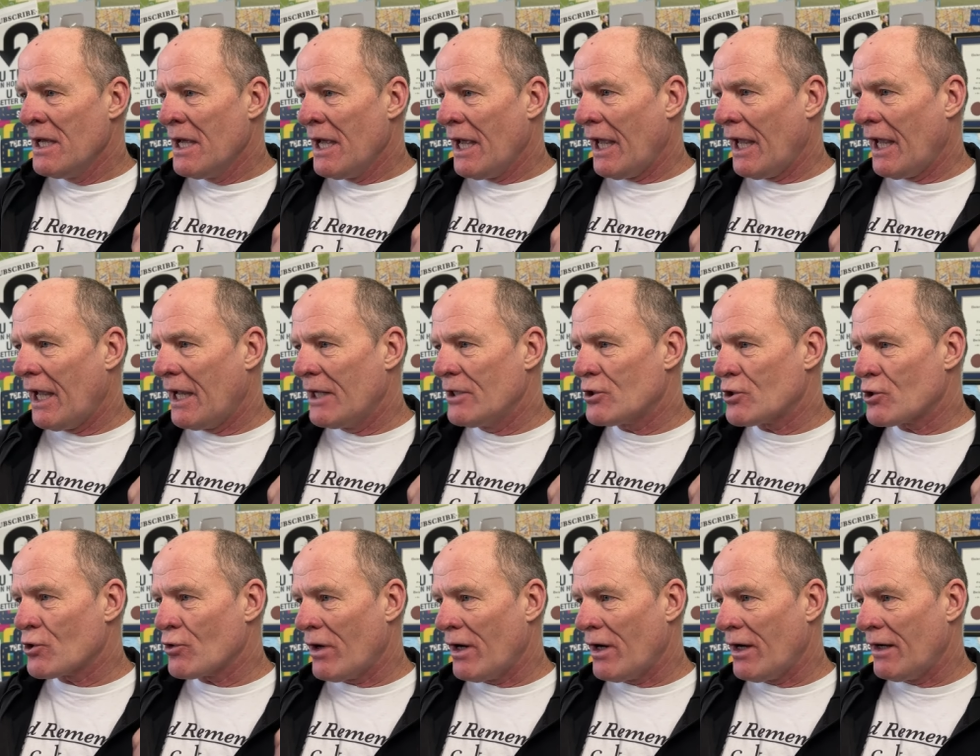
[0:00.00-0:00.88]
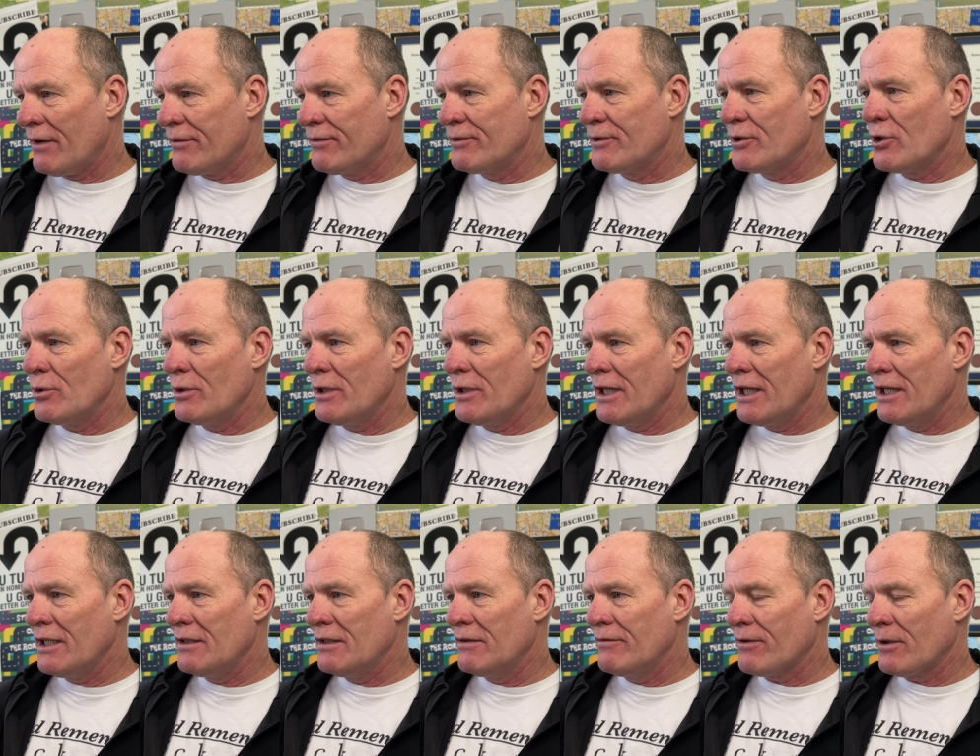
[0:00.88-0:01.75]
And Schroff tuning
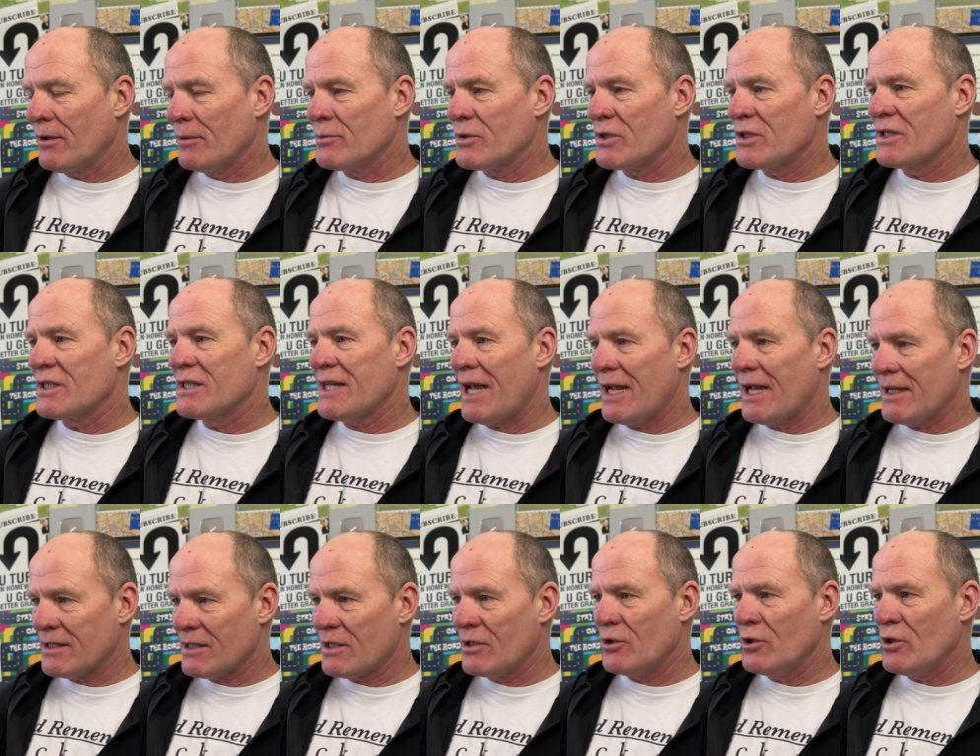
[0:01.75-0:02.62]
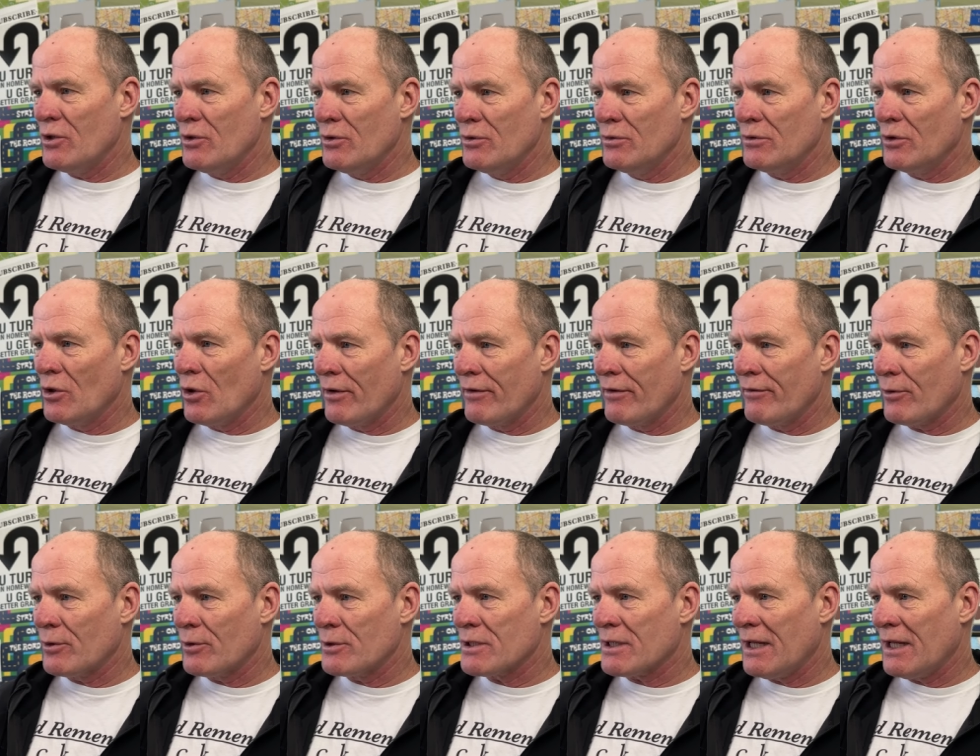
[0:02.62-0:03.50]
in from Saskatoon, going
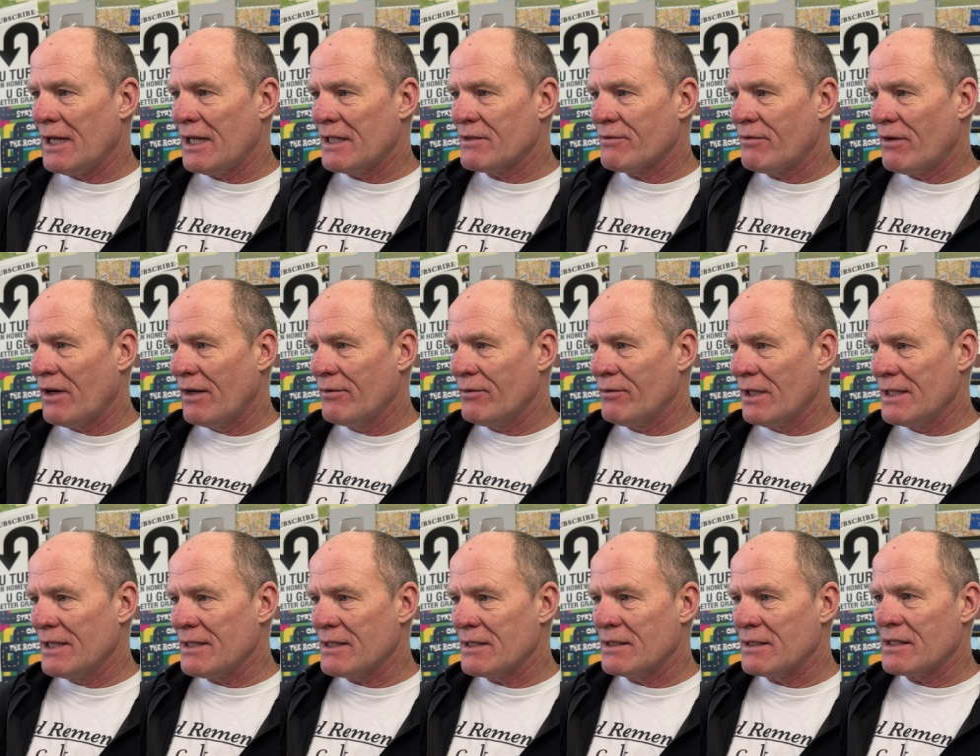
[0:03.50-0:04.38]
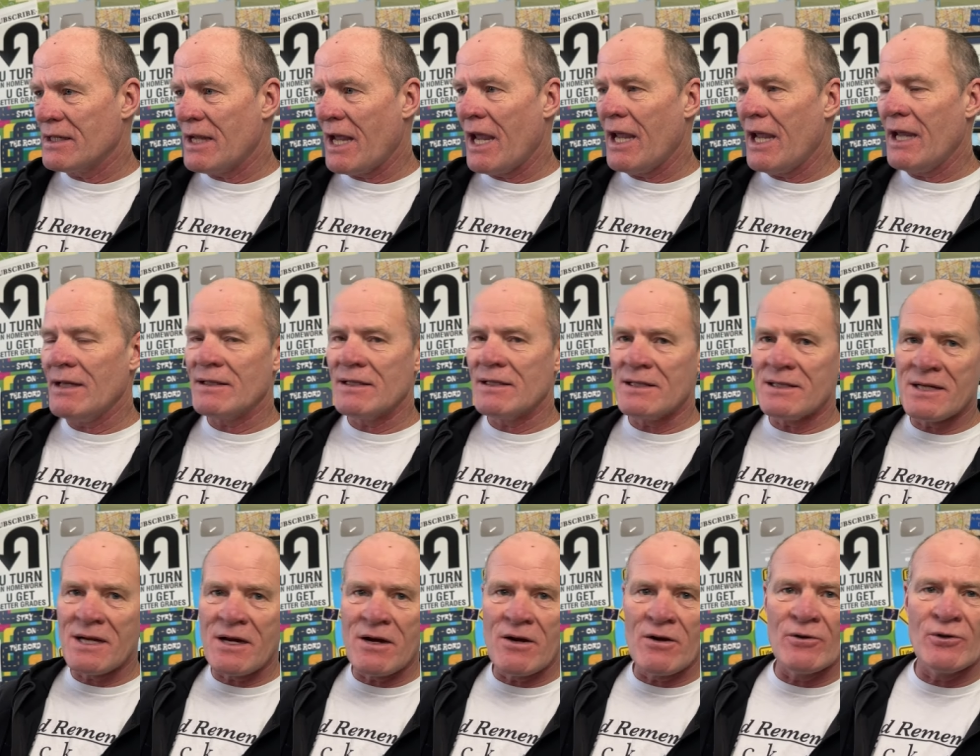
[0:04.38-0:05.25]
for his Class 5 license. Ant is
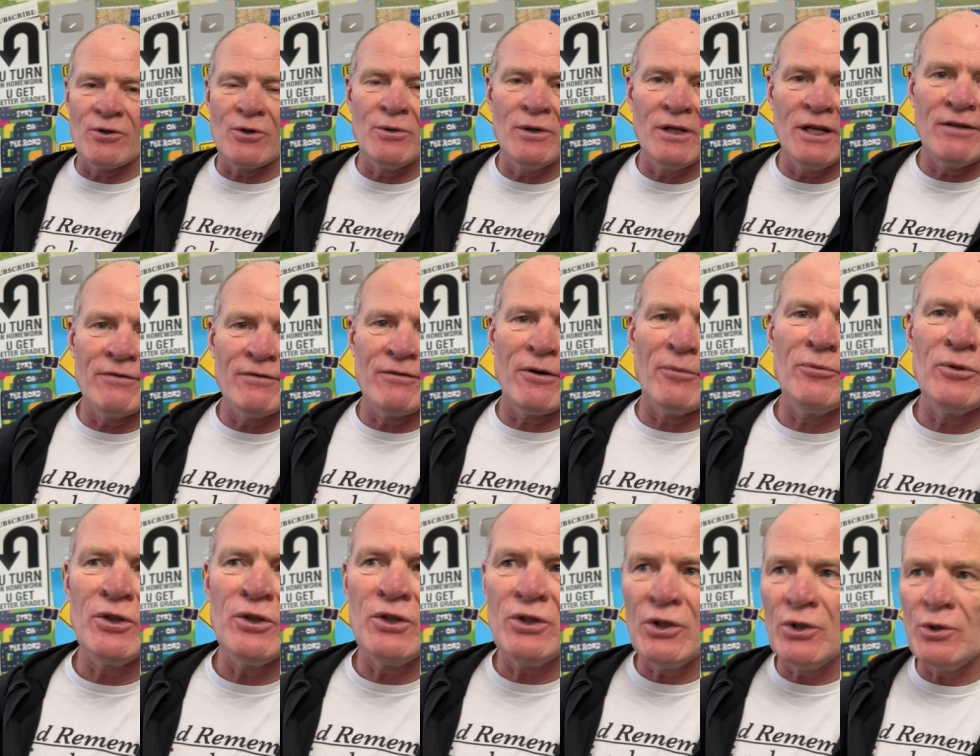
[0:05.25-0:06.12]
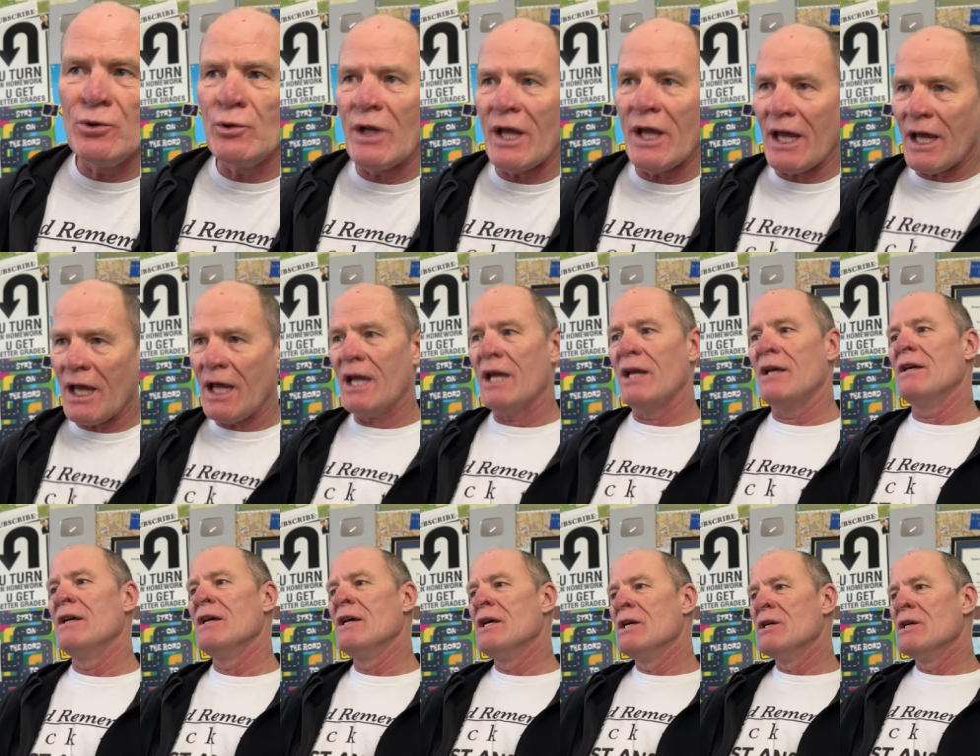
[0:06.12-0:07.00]
here, tuning in from the UK.
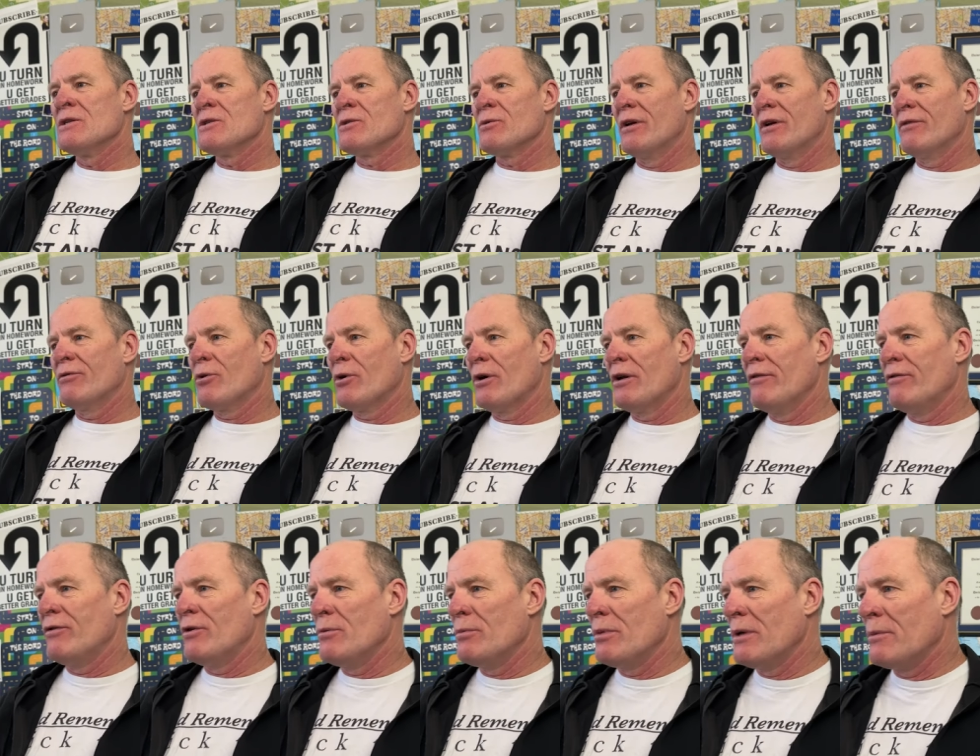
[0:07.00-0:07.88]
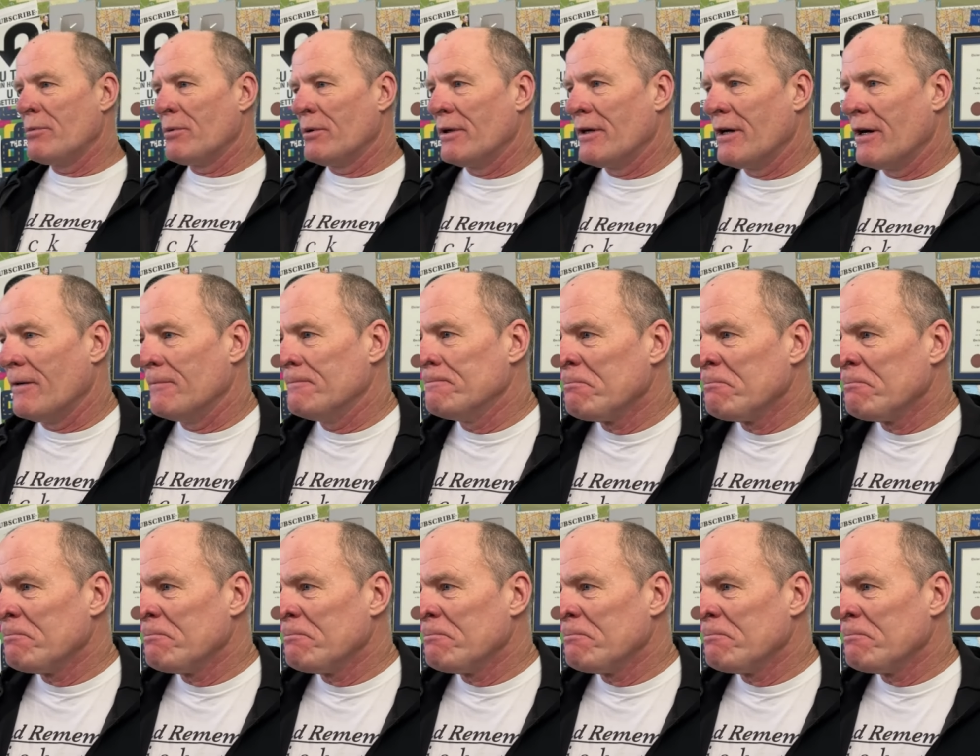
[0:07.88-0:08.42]
So we have quite a few people here.